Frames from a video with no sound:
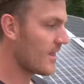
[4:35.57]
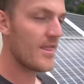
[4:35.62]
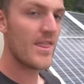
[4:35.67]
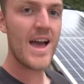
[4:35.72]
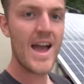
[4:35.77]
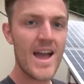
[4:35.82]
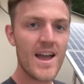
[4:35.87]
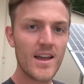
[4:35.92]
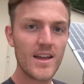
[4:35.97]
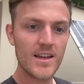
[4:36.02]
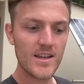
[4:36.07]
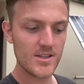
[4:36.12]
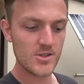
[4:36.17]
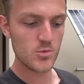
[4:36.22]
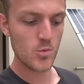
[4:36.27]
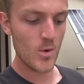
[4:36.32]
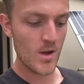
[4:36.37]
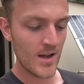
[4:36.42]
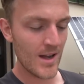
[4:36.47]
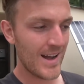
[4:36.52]
That is
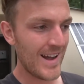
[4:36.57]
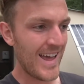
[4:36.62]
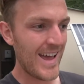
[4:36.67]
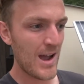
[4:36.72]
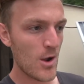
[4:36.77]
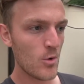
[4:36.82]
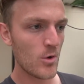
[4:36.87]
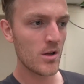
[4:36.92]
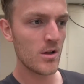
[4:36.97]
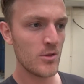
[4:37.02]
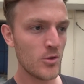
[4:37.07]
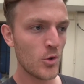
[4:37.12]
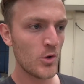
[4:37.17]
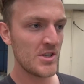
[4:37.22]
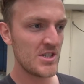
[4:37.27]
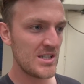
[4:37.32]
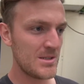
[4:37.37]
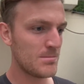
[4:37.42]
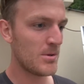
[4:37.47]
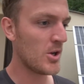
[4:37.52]
one loud,
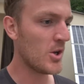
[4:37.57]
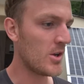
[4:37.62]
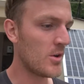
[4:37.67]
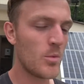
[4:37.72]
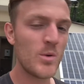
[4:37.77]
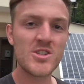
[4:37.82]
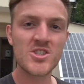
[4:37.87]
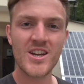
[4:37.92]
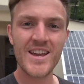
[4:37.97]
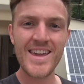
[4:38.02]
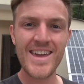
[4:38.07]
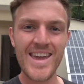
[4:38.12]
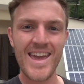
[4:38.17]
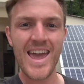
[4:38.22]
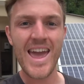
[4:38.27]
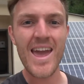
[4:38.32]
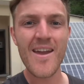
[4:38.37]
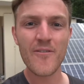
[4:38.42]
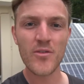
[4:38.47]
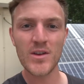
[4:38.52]
noisy bird, which I hear
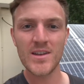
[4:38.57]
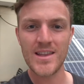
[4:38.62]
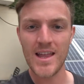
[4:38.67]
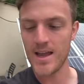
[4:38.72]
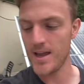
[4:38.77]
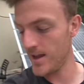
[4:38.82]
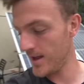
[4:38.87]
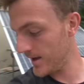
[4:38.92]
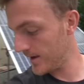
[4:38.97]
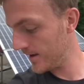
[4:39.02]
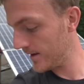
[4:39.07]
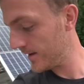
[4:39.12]
every day.